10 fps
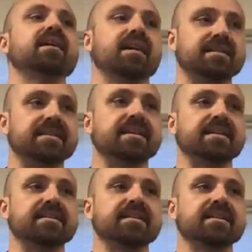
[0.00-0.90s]
I
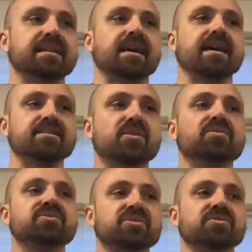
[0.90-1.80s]
did. I
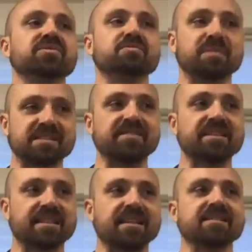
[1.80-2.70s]
told you
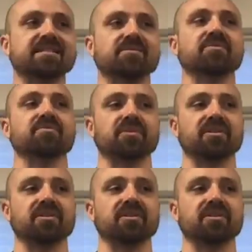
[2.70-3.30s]
specific things that were